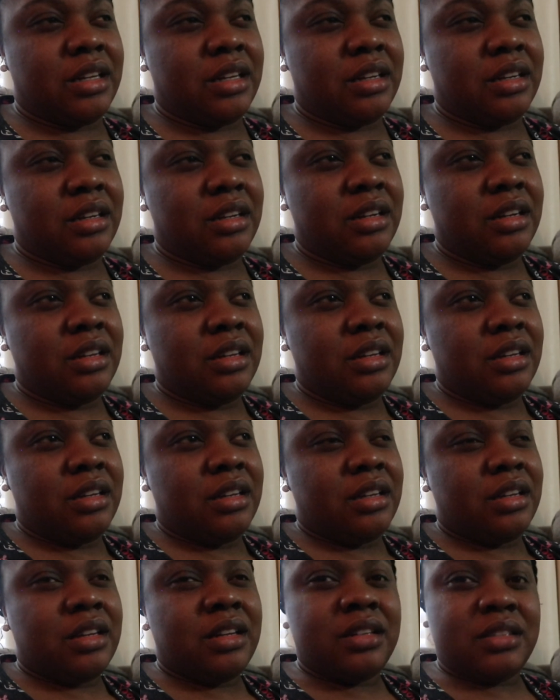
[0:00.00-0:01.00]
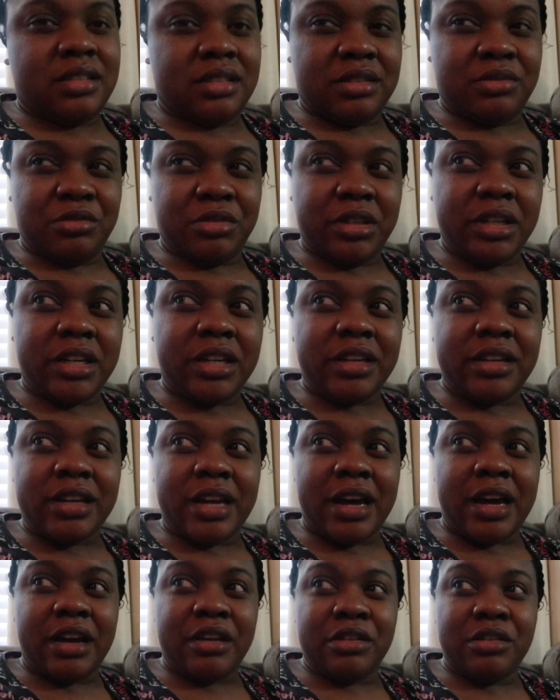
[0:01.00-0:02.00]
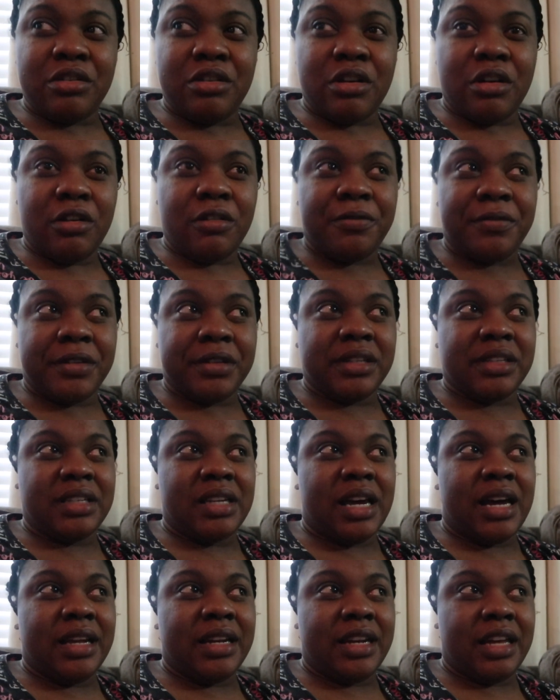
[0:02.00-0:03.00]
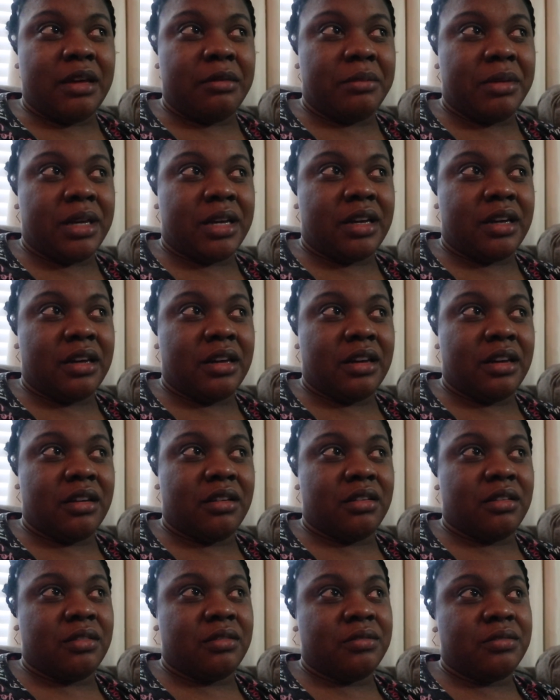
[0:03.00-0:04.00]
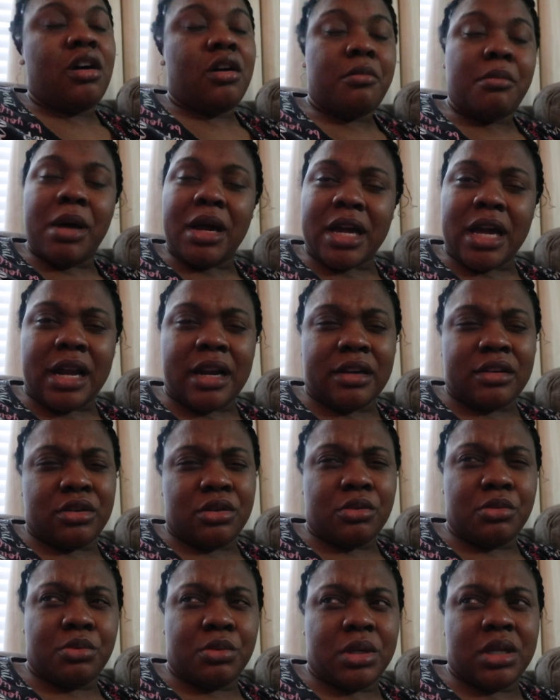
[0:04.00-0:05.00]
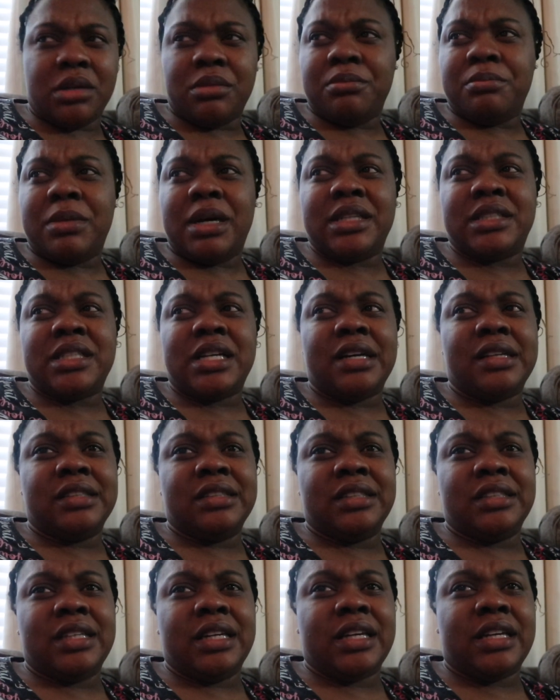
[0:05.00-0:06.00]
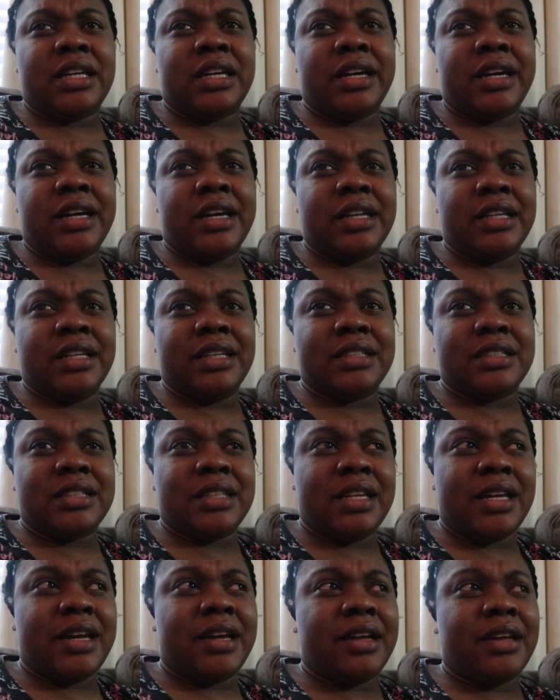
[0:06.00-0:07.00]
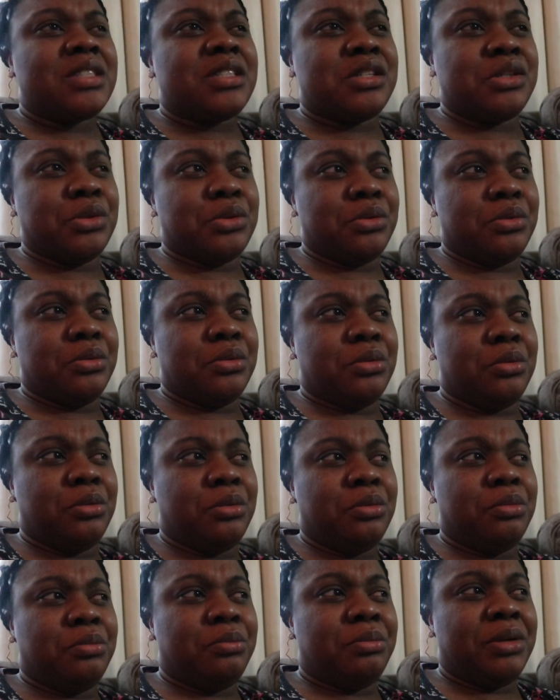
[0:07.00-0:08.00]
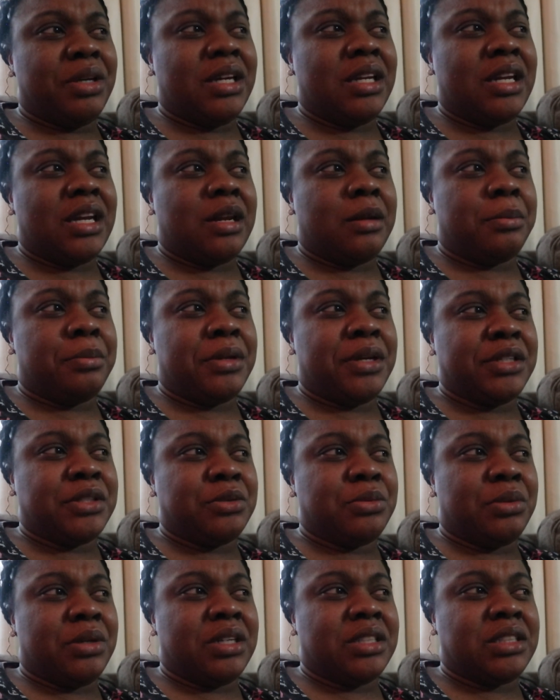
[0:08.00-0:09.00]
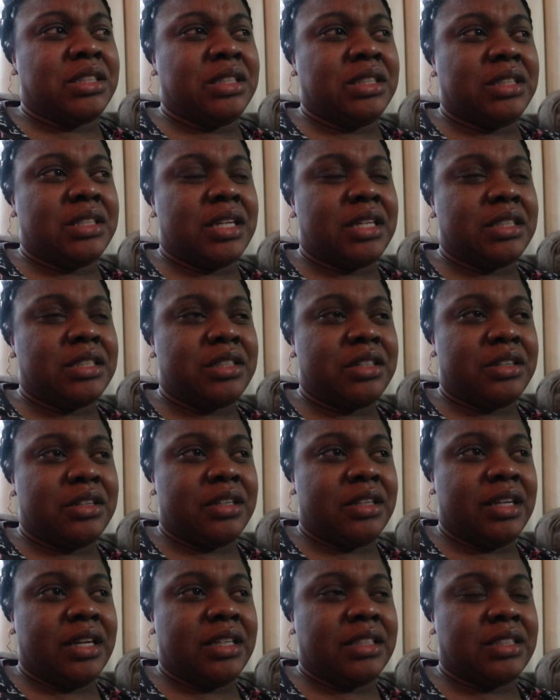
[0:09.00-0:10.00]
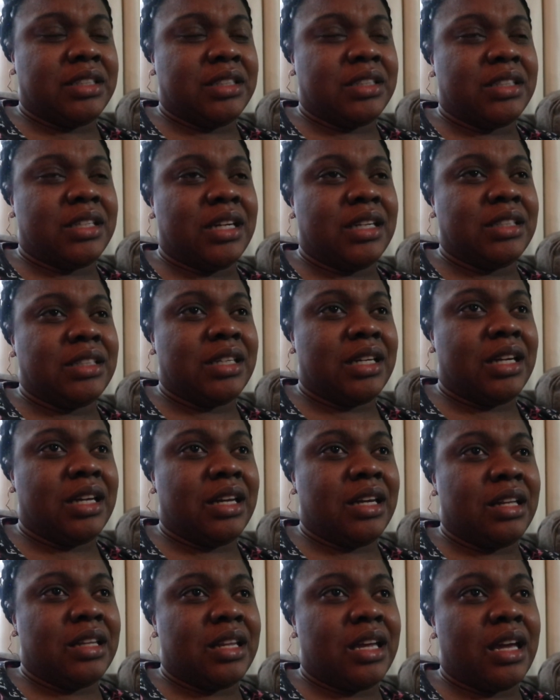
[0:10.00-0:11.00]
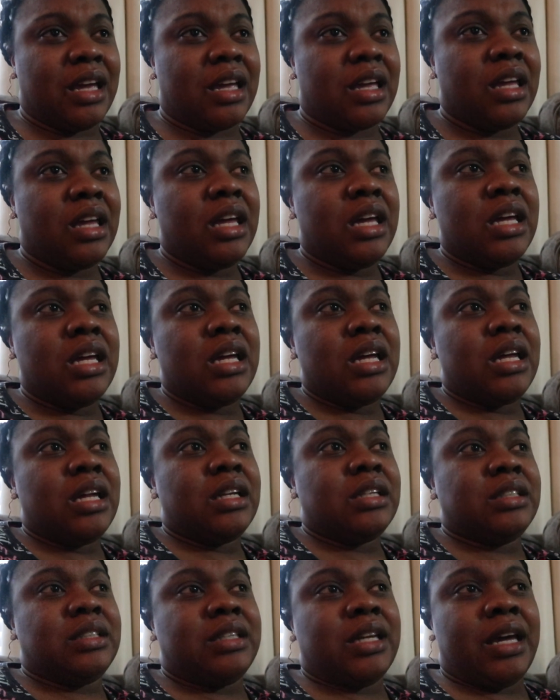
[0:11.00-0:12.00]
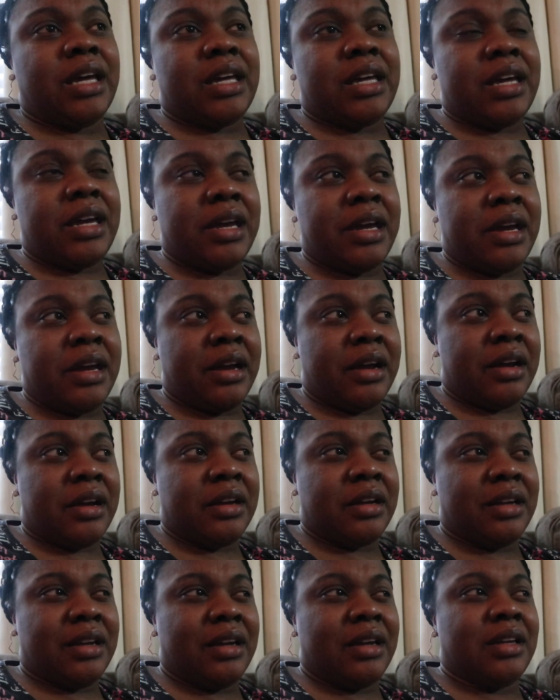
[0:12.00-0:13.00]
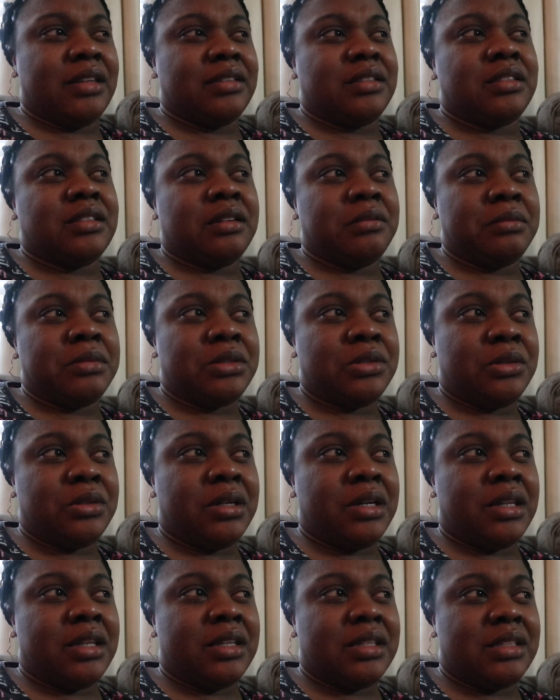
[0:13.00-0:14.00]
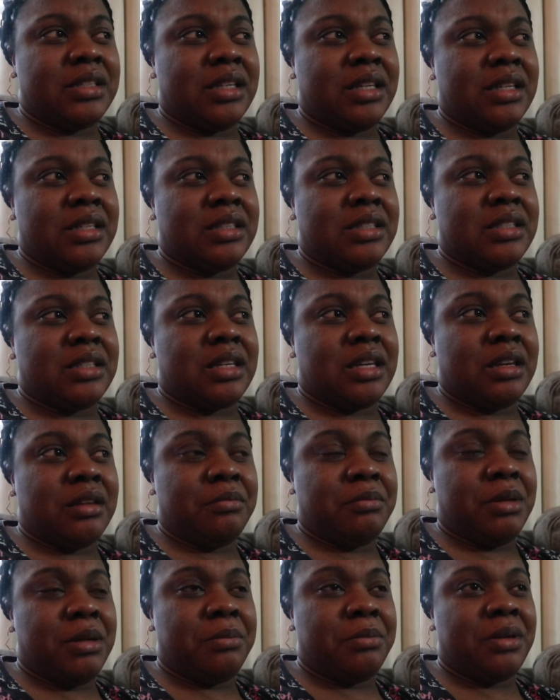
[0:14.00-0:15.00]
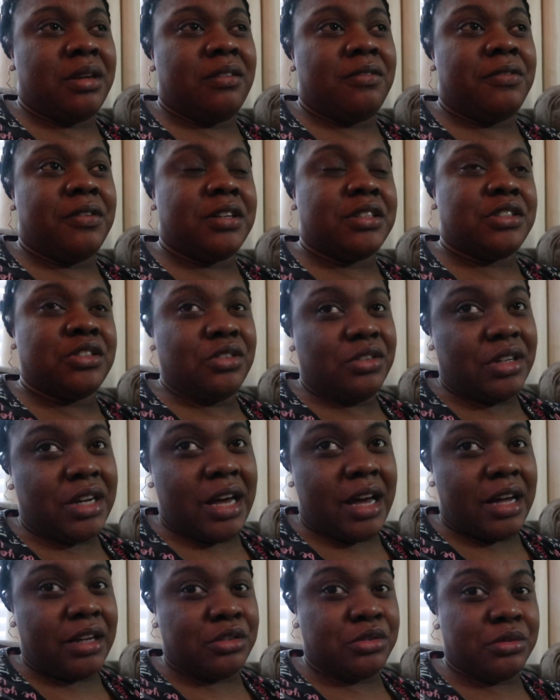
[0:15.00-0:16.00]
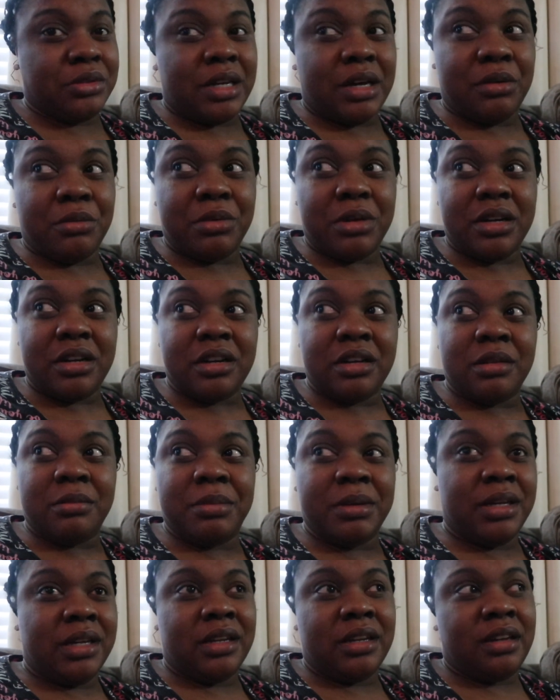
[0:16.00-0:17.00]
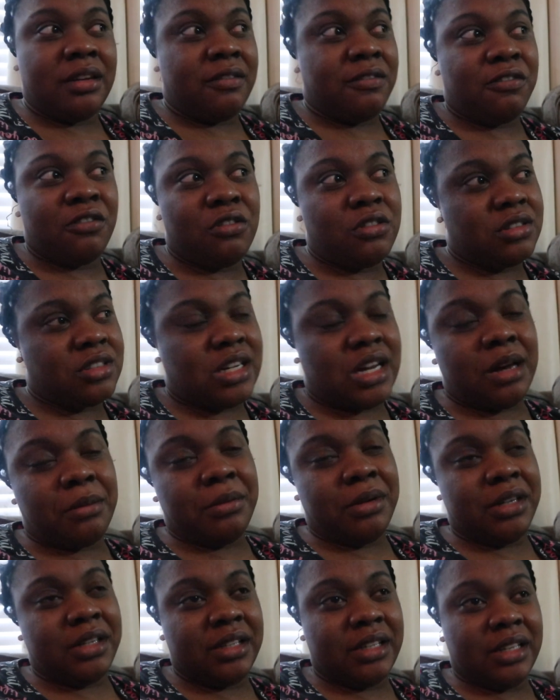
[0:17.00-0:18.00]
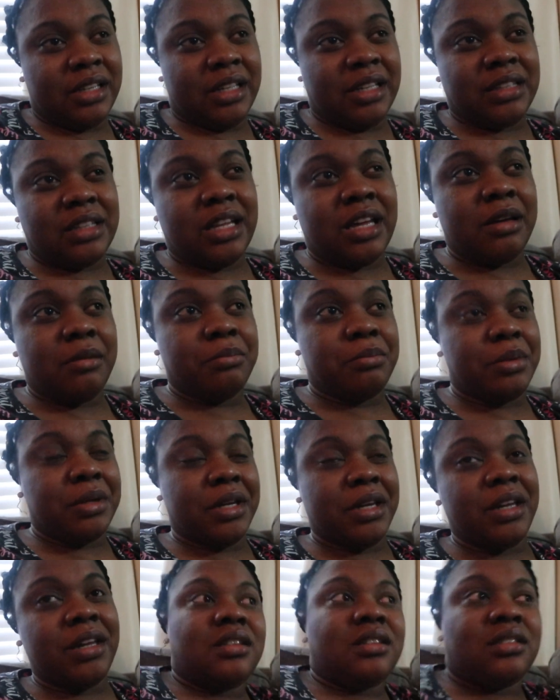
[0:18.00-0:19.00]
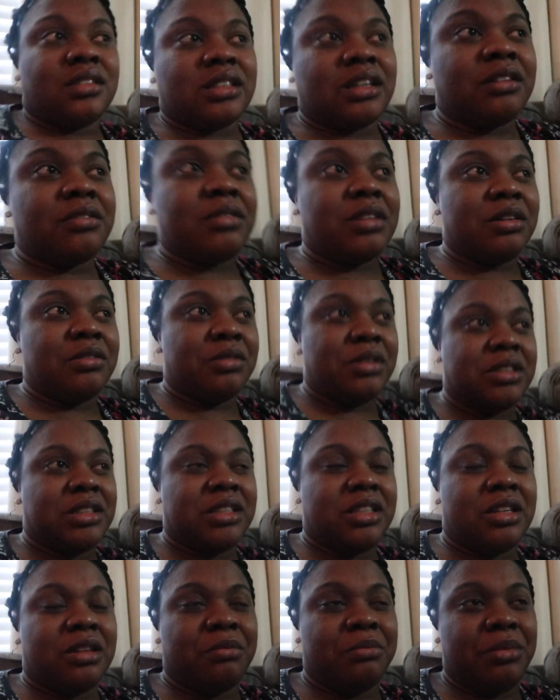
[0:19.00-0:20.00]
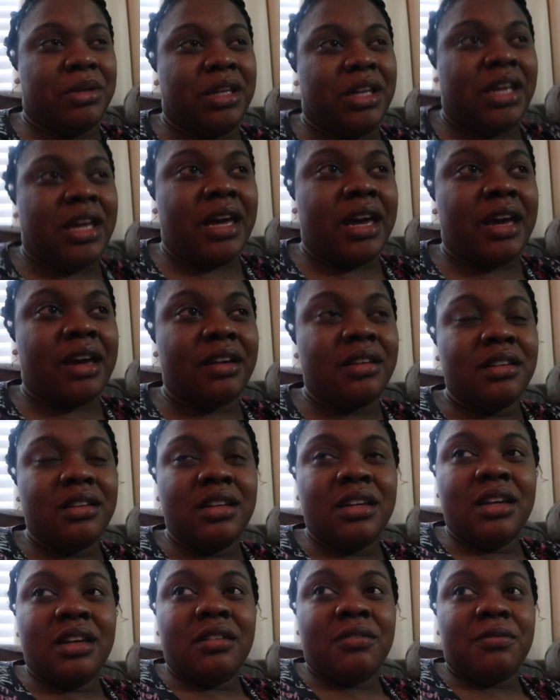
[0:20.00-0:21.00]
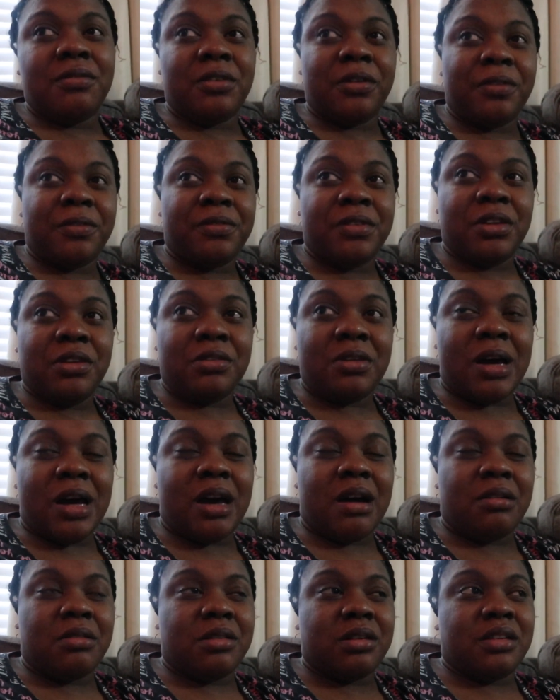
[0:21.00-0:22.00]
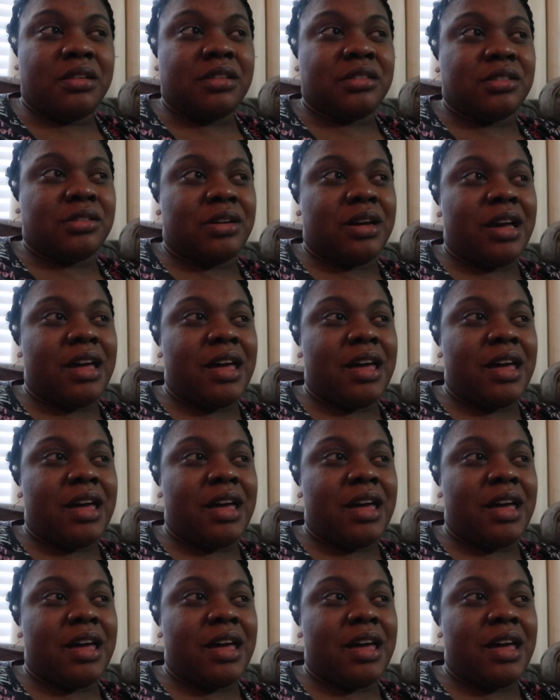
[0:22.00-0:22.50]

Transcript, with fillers: And it's weird how you go from the dynamic of, oh my God, I don't want my child in daycare and this and that, to being at a place where she's at a certain age and it's like, dang, like daycare in some sort of the sense can be beneficial. Now, I do not want her to be in there full time or anything like that, but something where she can be at for a few hours or